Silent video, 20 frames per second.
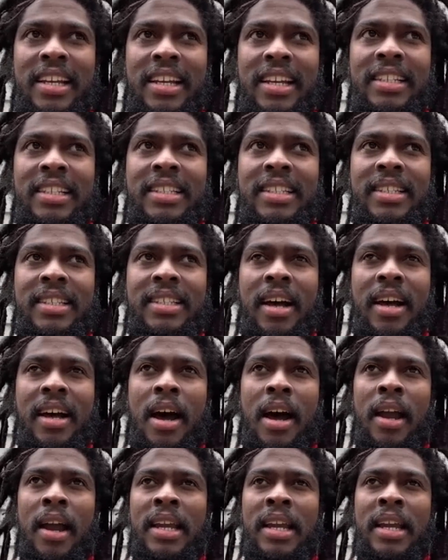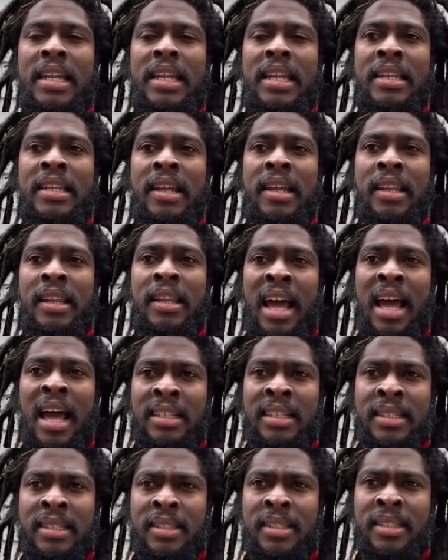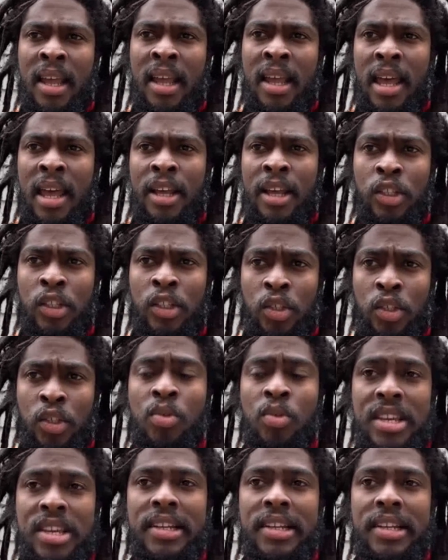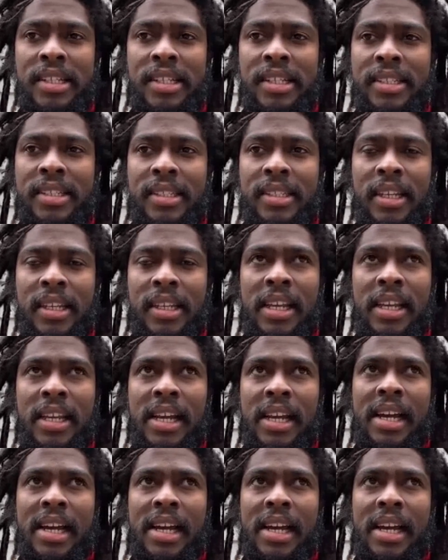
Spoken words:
it's in the last 2 years,